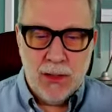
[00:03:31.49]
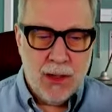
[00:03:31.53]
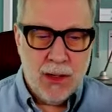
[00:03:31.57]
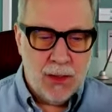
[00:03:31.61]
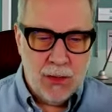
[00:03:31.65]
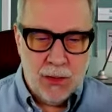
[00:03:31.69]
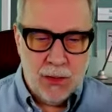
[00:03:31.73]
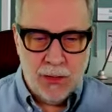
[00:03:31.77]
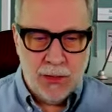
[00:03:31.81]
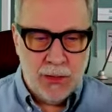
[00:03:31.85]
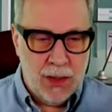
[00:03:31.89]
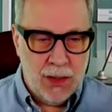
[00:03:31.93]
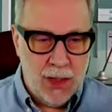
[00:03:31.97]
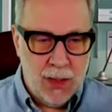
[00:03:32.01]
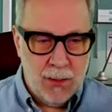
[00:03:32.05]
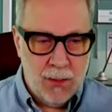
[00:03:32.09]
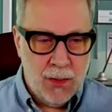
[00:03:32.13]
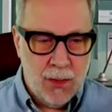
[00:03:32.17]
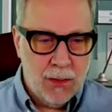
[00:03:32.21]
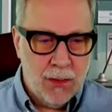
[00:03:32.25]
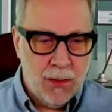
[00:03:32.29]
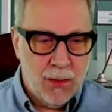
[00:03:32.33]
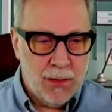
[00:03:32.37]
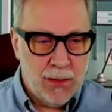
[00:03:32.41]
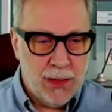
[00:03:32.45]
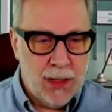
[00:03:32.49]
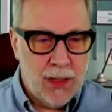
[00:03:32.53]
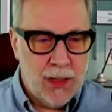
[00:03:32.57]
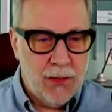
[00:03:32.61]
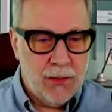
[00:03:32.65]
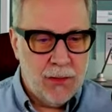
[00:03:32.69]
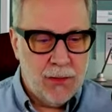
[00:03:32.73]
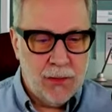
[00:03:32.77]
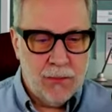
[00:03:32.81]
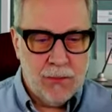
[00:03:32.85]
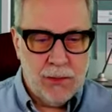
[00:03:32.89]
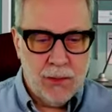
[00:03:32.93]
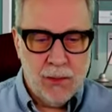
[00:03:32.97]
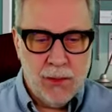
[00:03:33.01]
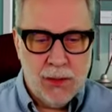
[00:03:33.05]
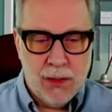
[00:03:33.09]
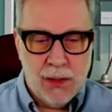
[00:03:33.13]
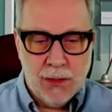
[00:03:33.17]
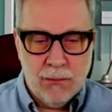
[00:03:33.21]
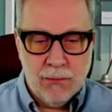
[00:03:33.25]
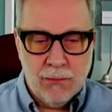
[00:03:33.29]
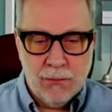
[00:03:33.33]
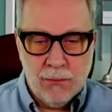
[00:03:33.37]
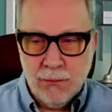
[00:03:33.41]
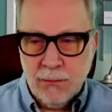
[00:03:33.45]
I don't know, Sam or Denis, if you want
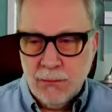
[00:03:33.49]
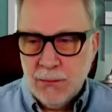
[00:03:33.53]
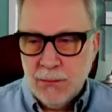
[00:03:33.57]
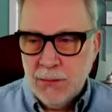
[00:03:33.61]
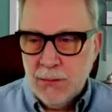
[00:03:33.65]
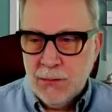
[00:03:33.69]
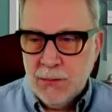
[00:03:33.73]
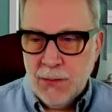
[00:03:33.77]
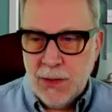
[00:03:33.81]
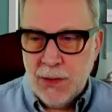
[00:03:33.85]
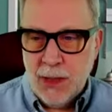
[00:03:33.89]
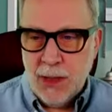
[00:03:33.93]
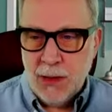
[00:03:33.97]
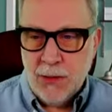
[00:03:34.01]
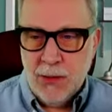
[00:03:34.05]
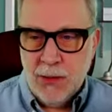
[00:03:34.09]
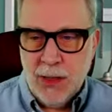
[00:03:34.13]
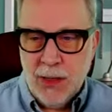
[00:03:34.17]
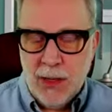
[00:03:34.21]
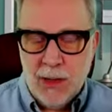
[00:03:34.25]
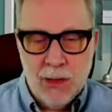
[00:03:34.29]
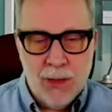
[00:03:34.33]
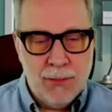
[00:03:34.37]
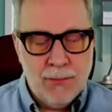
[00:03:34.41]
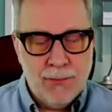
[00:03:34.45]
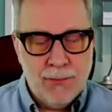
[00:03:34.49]
to tackle that one.